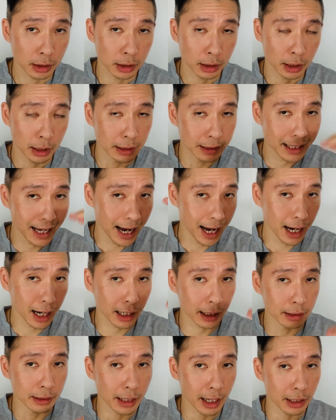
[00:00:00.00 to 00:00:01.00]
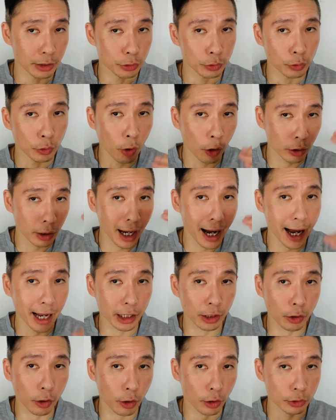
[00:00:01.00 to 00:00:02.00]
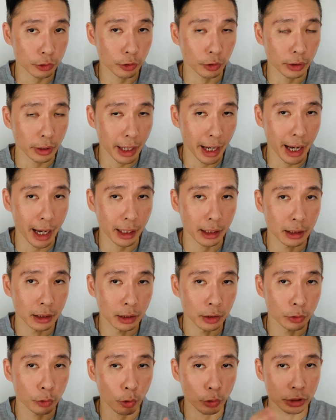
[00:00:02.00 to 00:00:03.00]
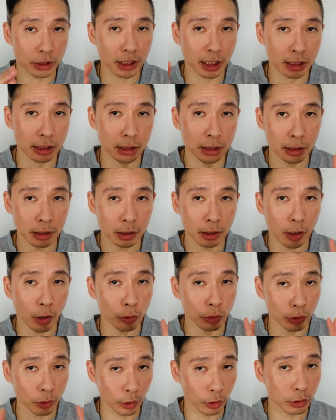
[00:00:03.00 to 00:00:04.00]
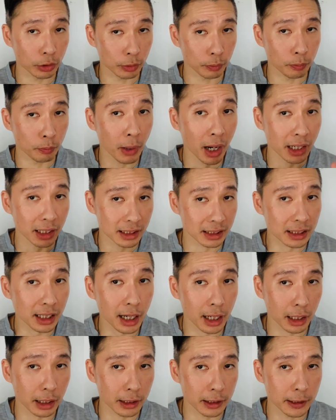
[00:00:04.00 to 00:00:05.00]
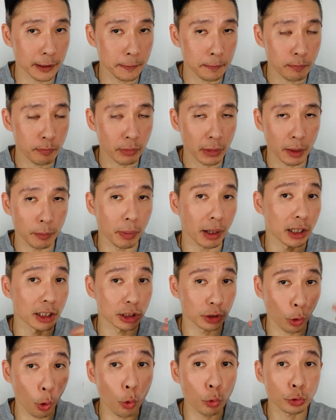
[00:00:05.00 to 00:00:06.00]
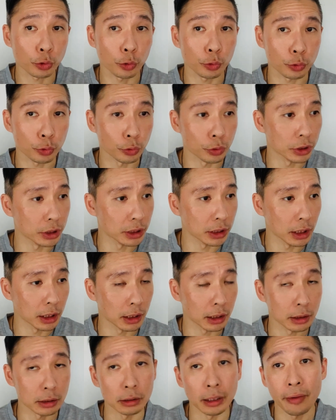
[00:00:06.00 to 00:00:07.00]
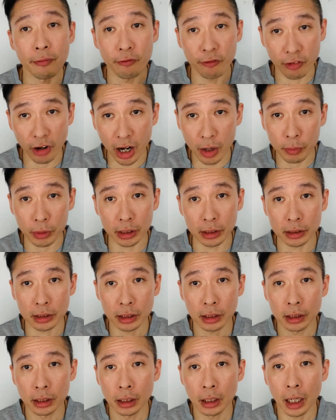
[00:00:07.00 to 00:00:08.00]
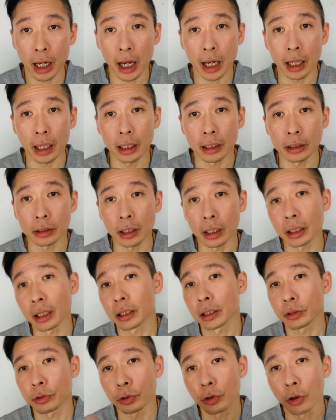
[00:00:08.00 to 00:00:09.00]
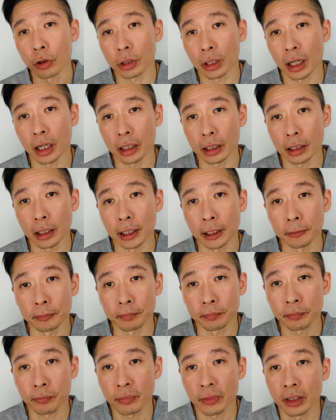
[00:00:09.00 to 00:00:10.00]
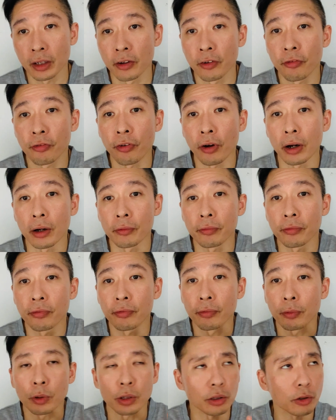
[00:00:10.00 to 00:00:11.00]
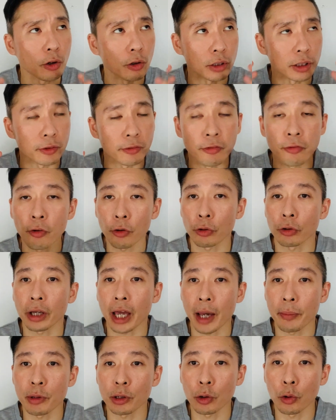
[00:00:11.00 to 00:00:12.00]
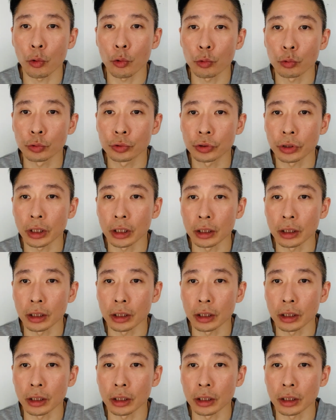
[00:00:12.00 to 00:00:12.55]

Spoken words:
is high, then you got high cost on that, not just on money side, but it's also to the environment, and then you got like for what they call the photochemicals,